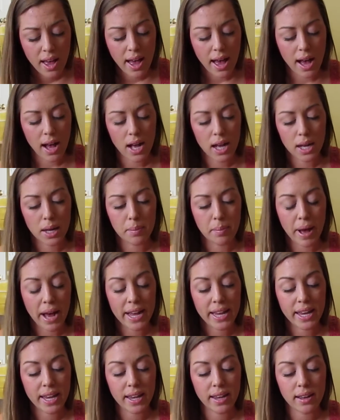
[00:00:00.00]

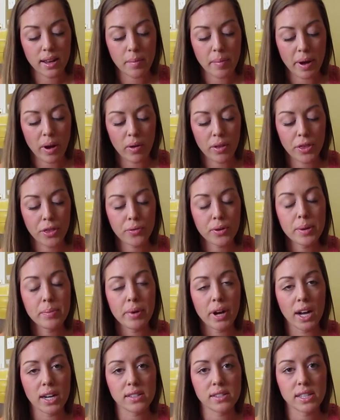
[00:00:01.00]
I get about 3
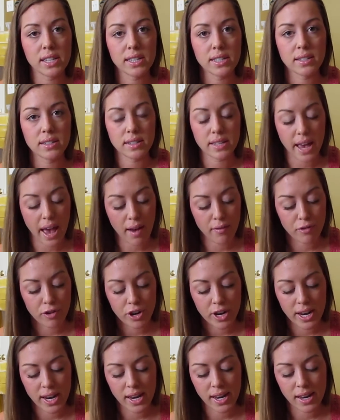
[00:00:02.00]
boxes
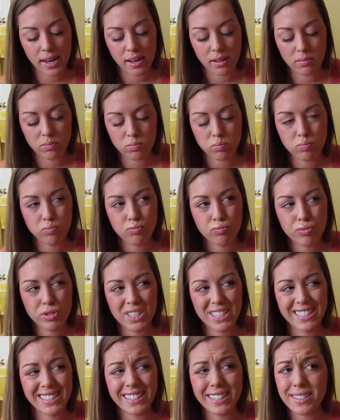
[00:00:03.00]
every
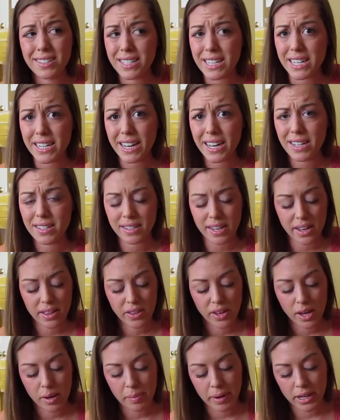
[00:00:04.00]
60 days, I
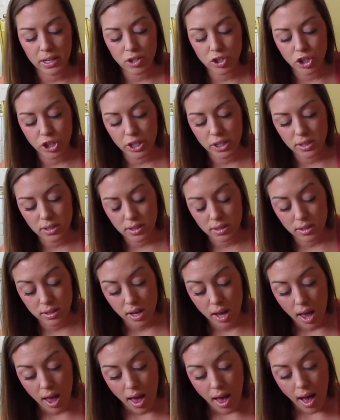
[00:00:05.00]
think my insurance
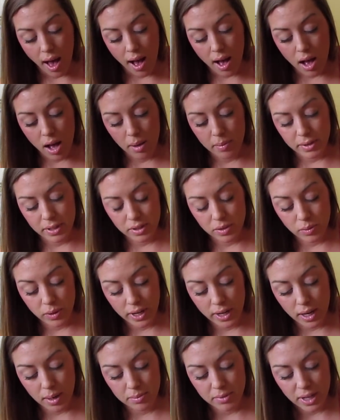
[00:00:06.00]
is
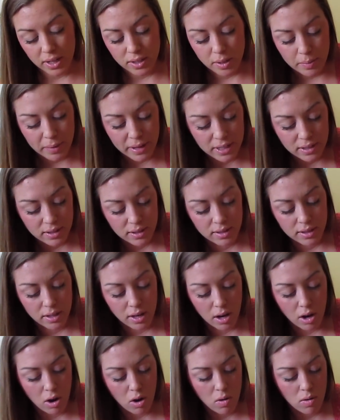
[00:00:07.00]
what it comes out to be.
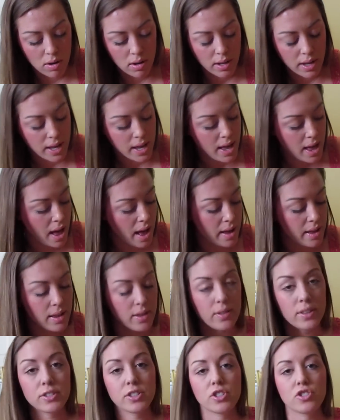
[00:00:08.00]
So,
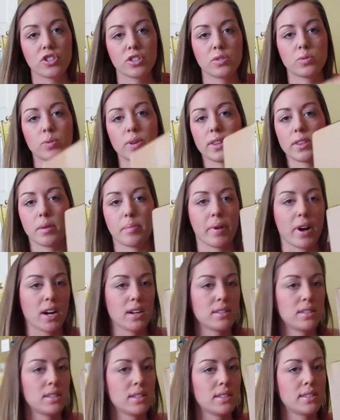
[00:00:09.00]
and this is just what the
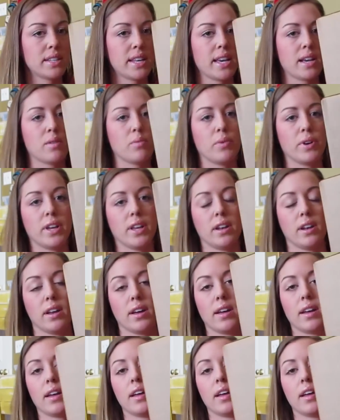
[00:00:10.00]
box looks like when